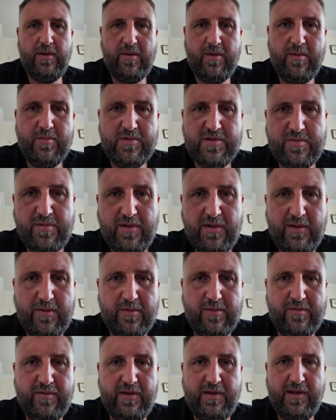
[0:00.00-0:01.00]
Welcome to my
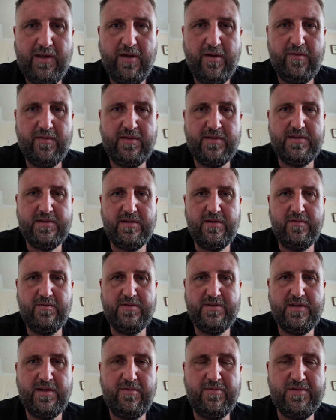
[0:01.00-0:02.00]
little video of the
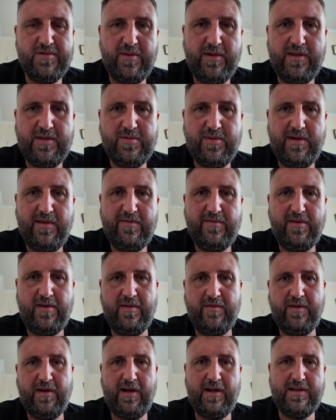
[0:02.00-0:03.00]
Silverstone
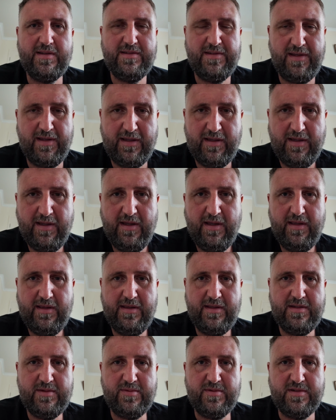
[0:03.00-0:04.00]
2025 Classic.
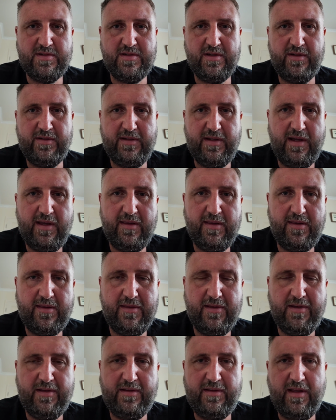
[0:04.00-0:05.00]
This was Sunday, the
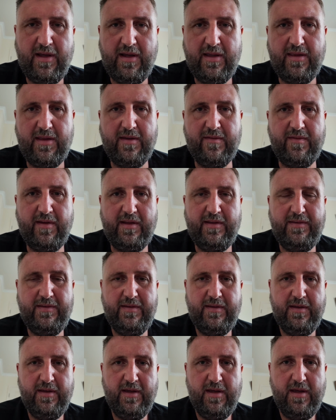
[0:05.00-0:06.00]
third day of the
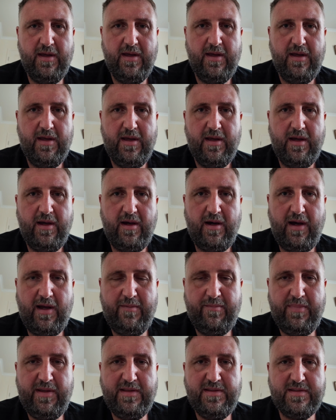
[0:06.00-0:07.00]
event. I
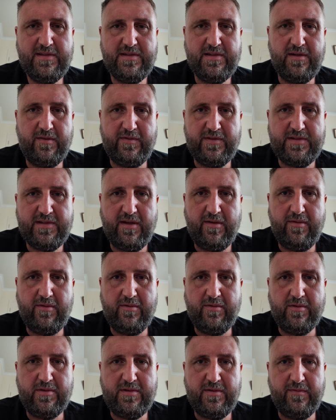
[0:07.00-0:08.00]
hadn't been to the Silverstone
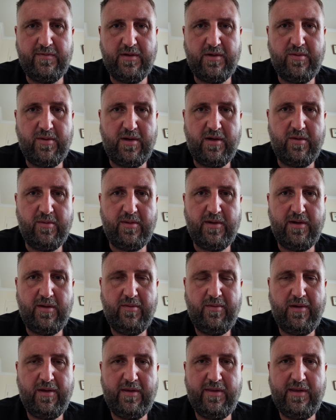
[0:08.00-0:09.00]
auction for quite a
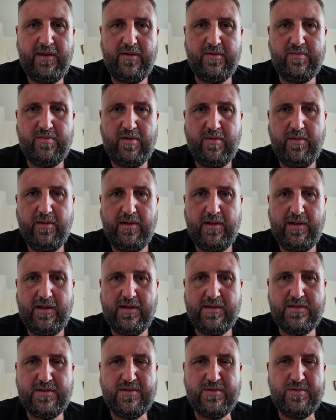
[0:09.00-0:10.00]
while. I think it was probably the
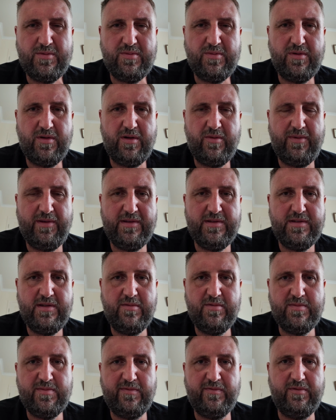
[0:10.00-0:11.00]
last one I went
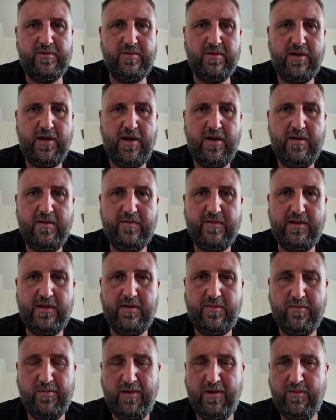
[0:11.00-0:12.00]
to was before COVID.
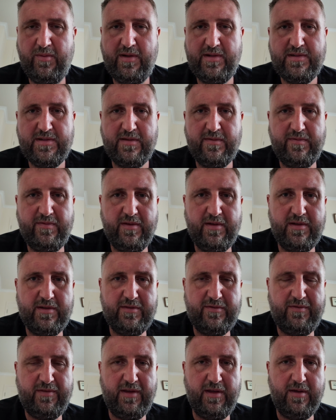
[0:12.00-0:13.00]
But I went to the
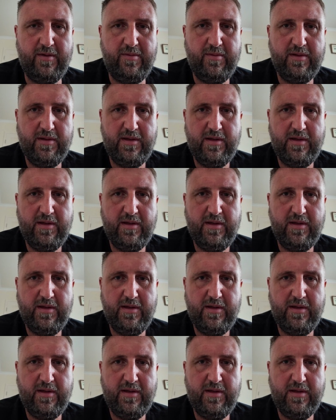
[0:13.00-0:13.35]
first few.